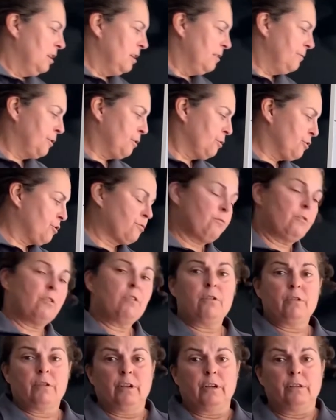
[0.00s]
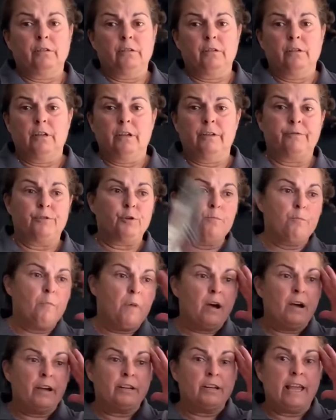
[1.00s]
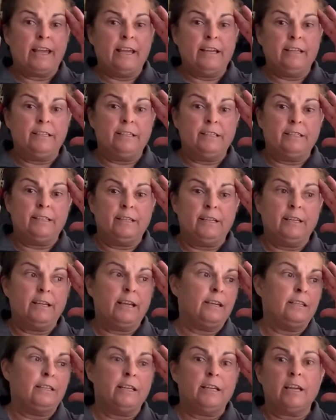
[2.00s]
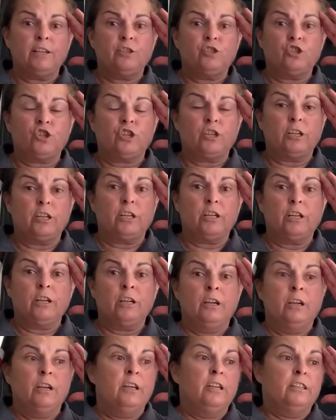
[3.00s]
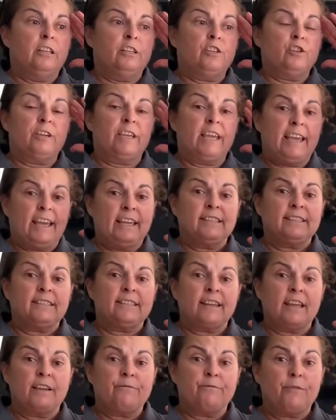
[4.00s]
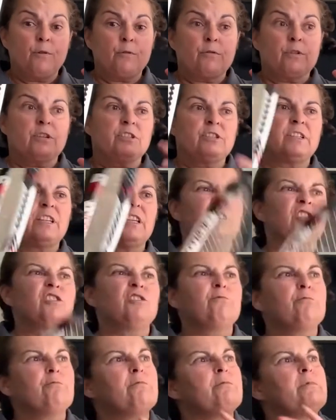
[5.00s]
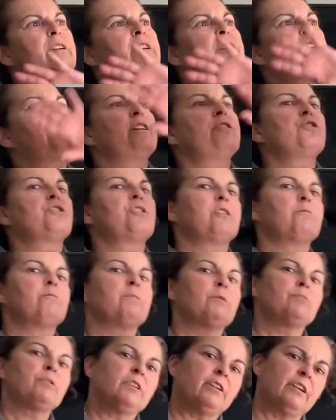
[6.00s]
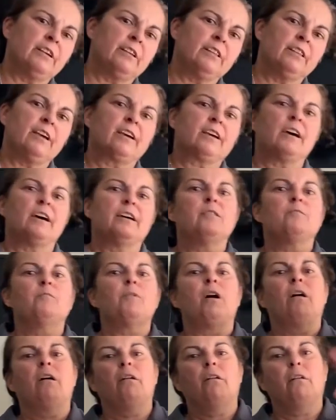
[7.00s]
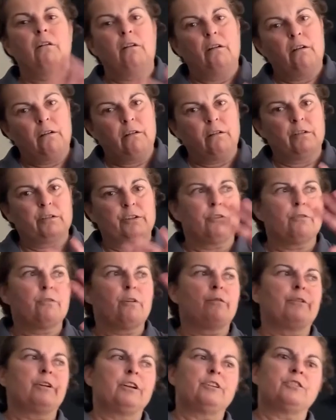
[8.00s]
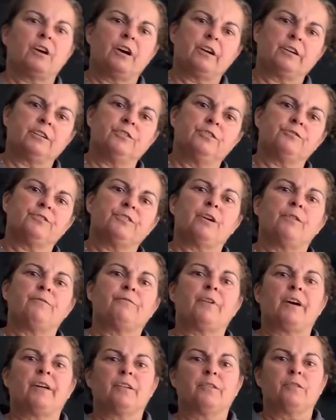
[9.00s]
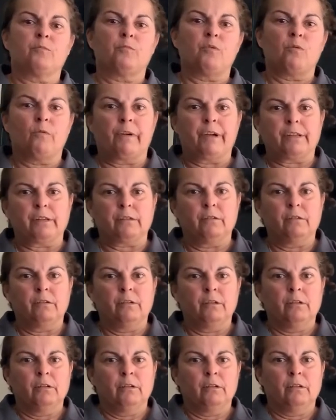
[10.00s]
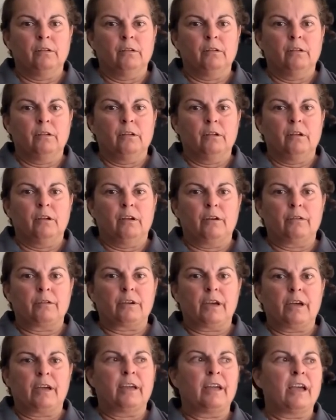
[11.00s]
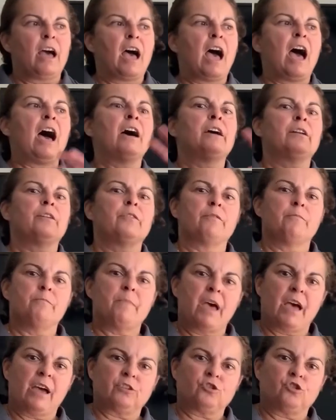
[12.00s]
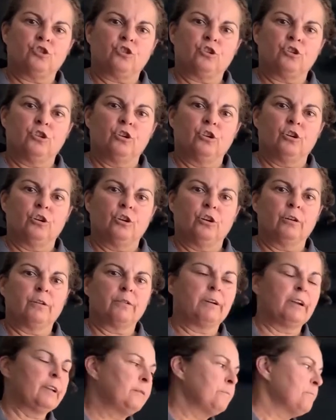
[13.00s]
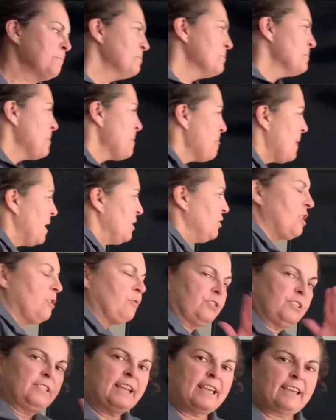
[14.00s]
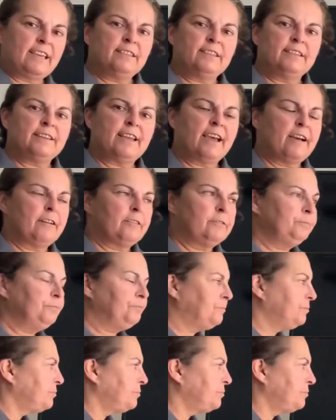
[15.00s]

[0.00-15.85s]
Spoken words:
if you're squirreling, if you mind ADD, ADHD, that you can't stay focused and you realize you're gonna be playing that kind of ball, you're already talking yourself out of the point, okay? Out of the match, all right? So stay in the now,